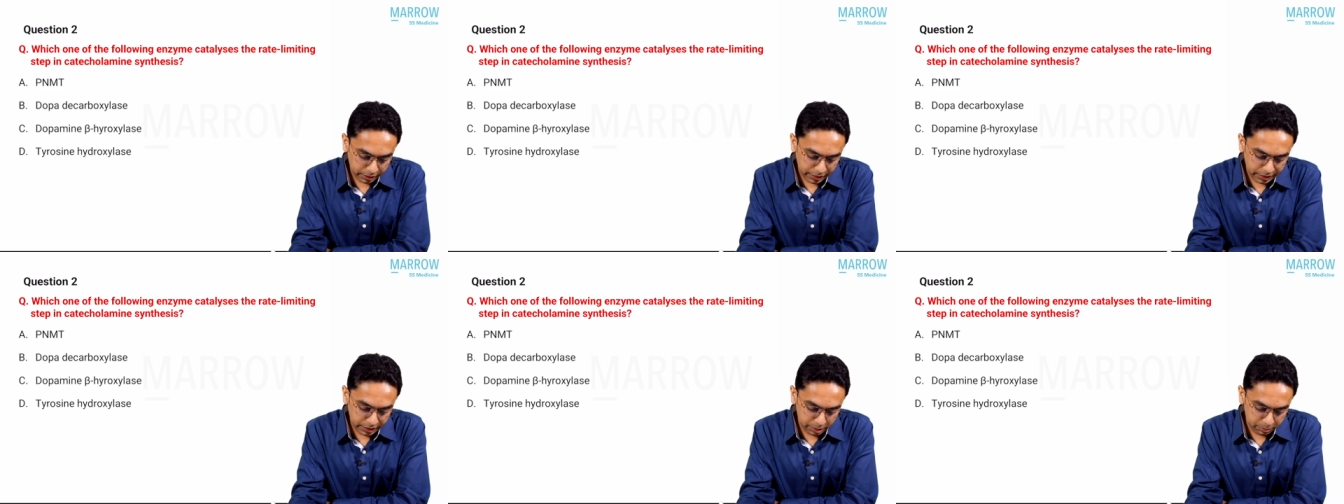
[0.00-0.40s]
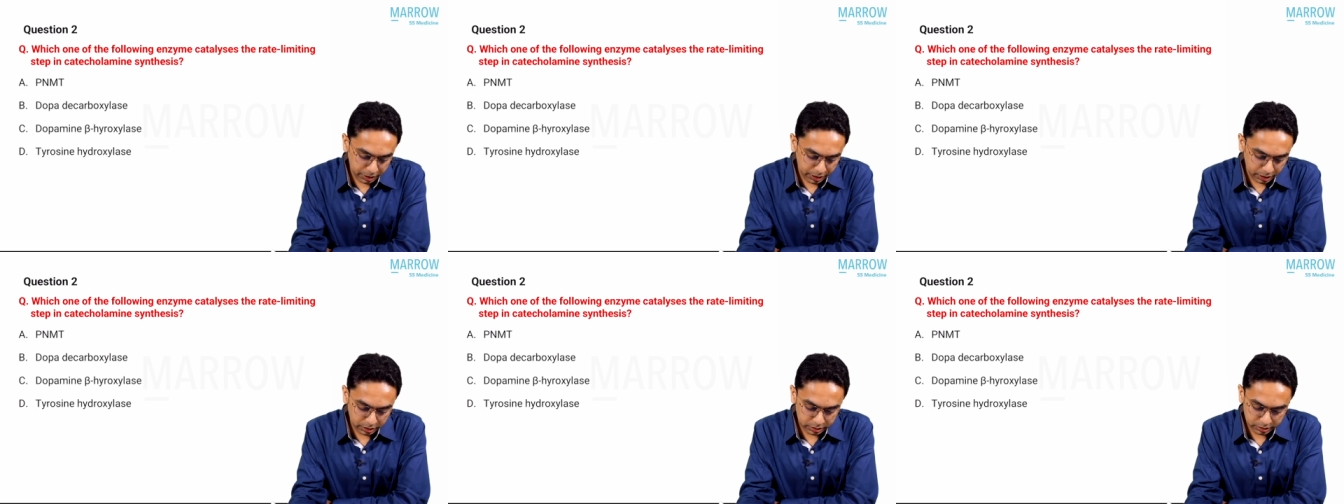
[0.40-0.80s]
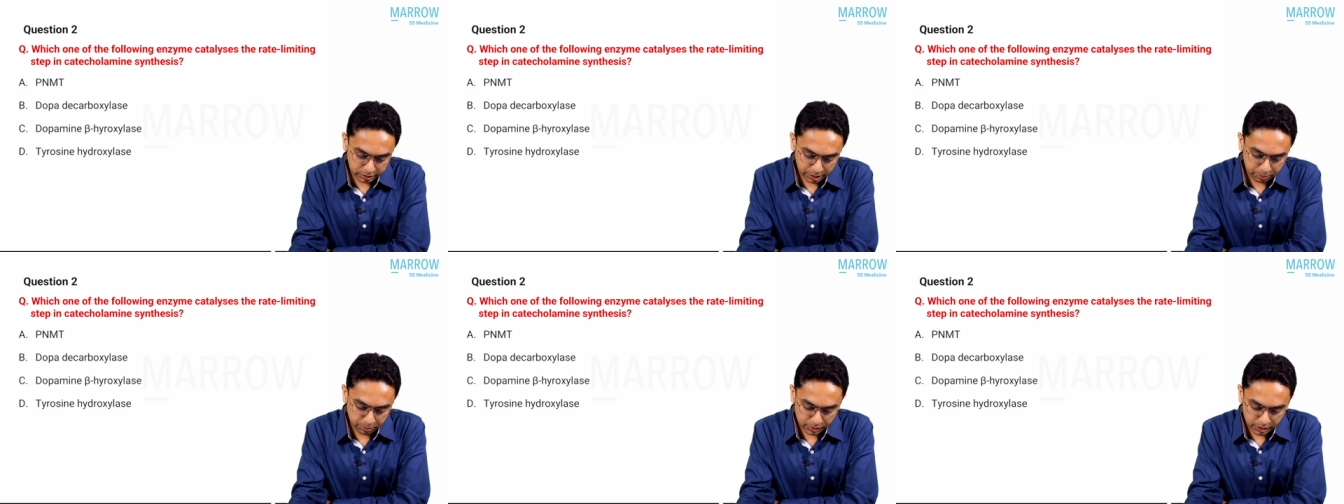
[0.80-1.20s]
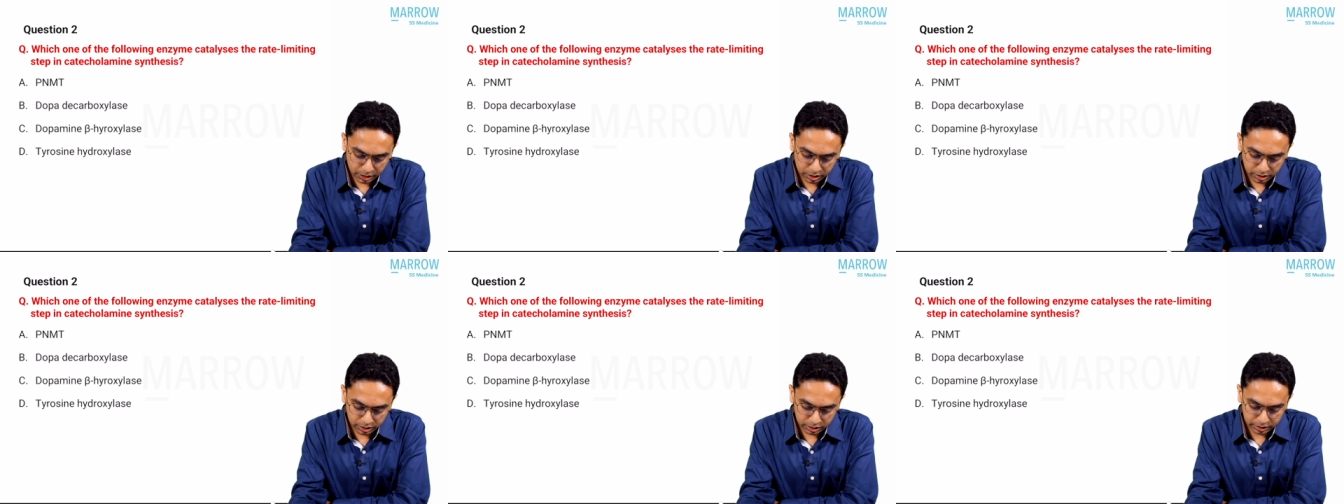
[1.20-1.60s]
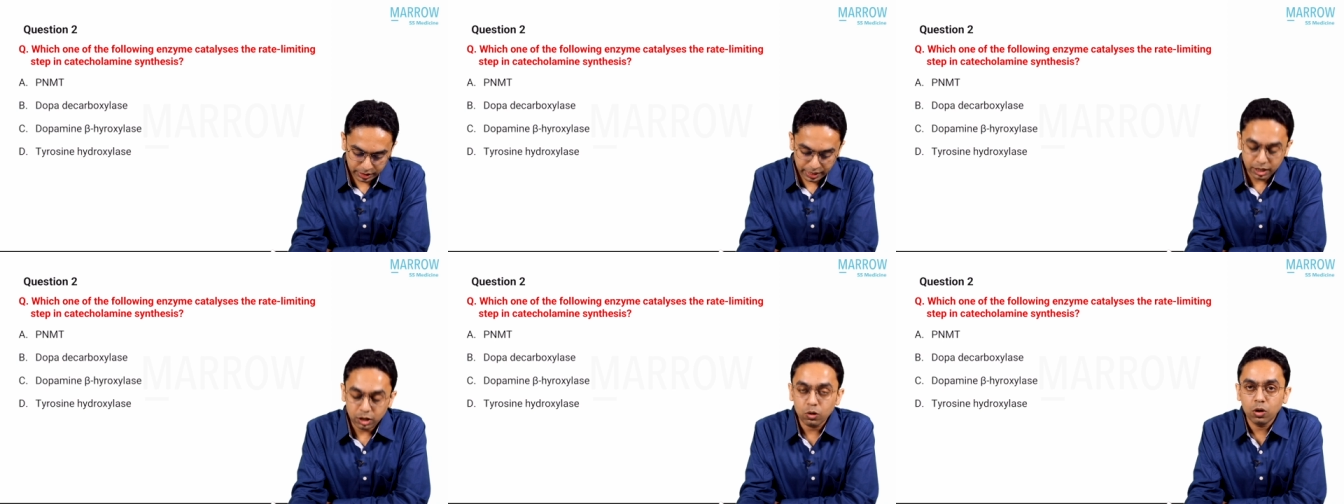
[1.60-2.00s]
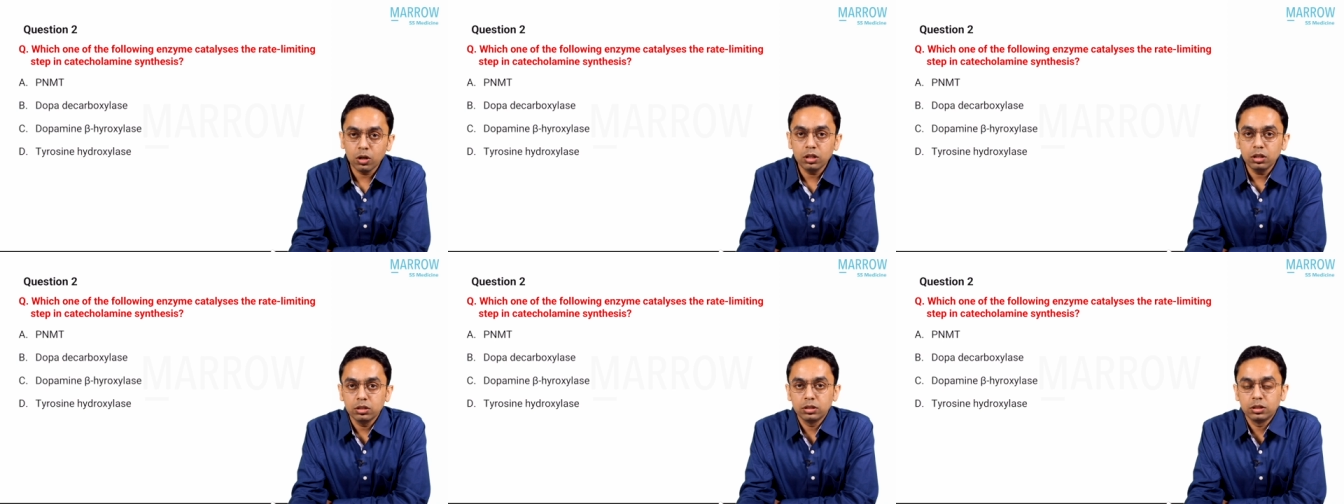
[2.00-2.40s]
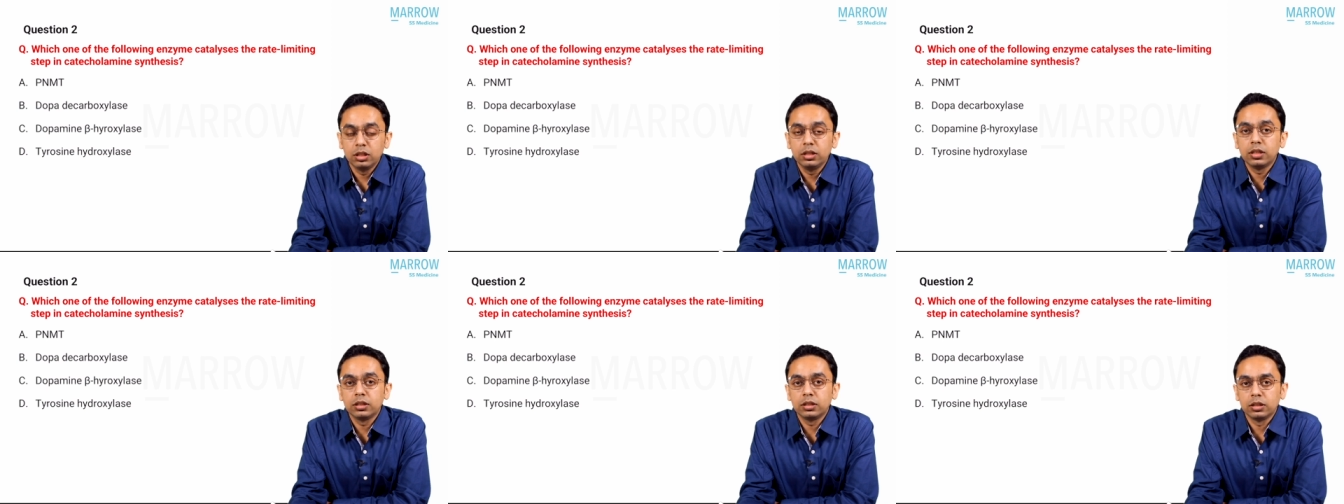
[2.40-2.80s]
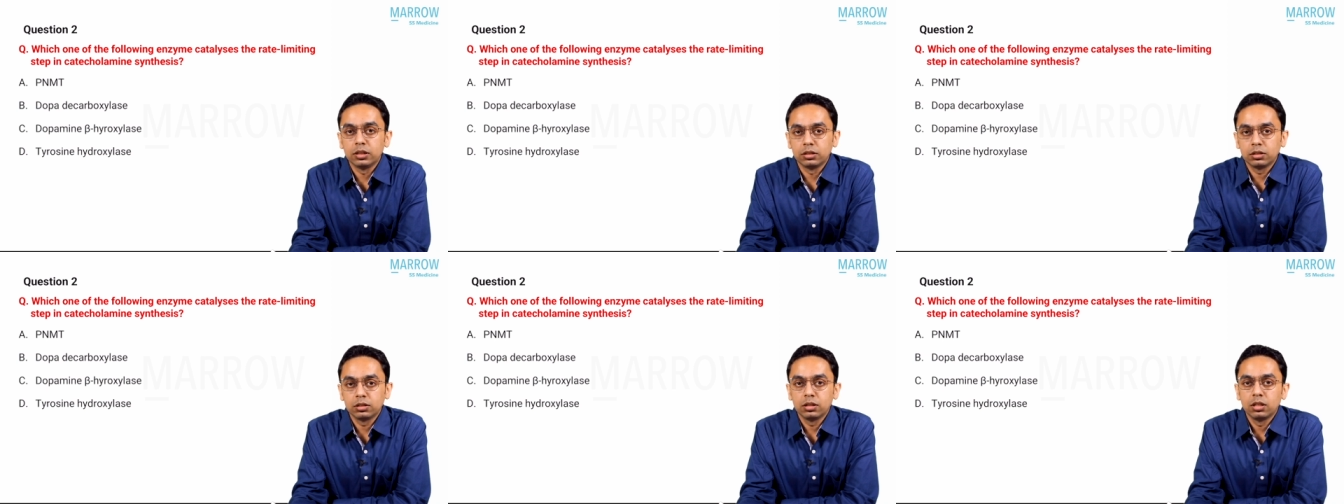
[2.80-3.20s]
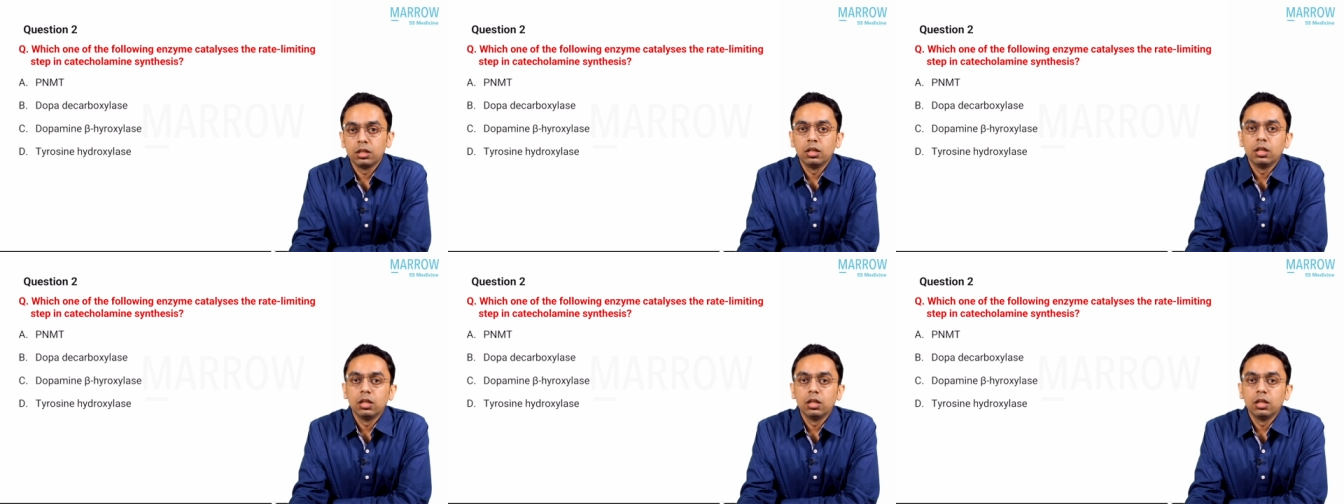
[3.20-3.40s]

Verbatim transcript: rate limiting step in catechol synthesis?